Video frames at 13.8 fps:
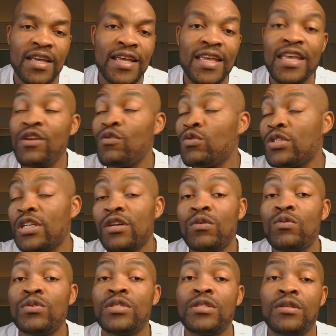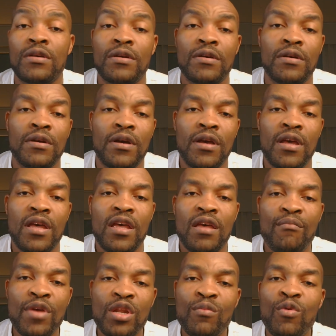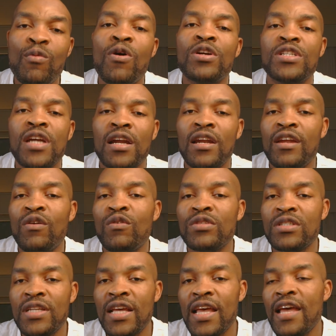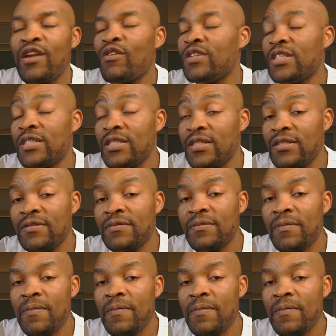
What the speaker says: Key rules include minimum contract length until the end of the season.